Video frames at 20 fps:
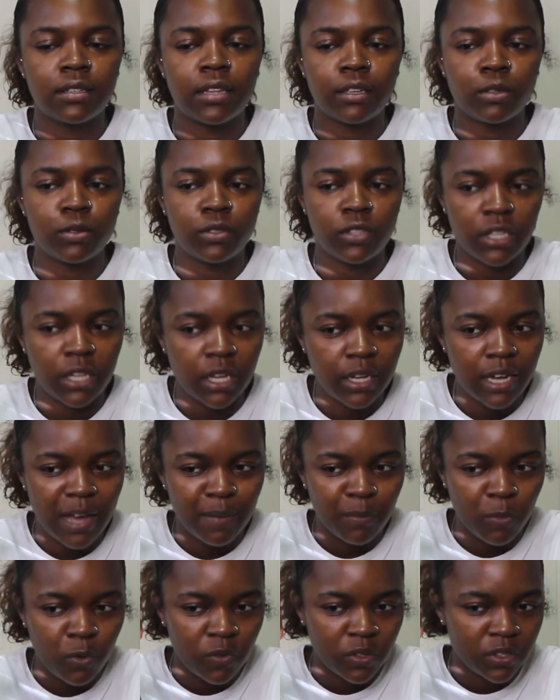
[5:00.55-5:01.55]
Like you see, they're
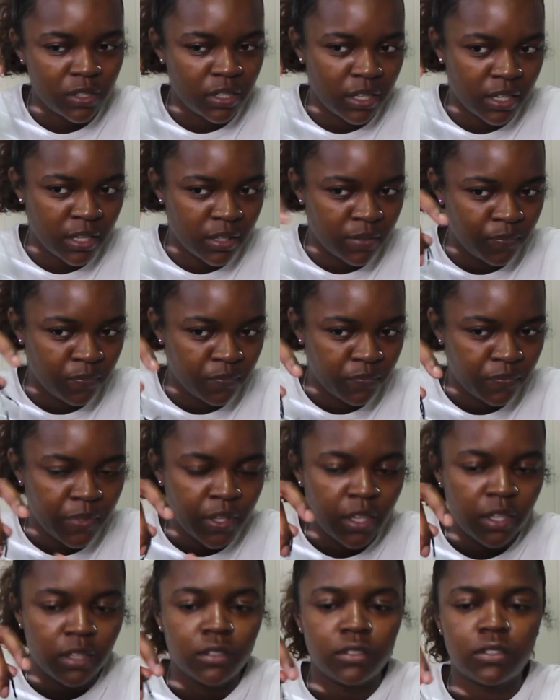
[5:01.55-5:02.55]
not moving to the end.
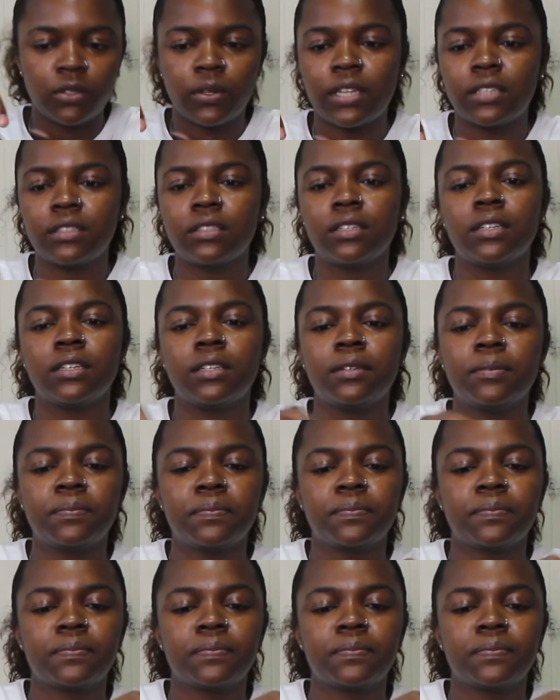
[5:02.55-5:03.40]
So that's good.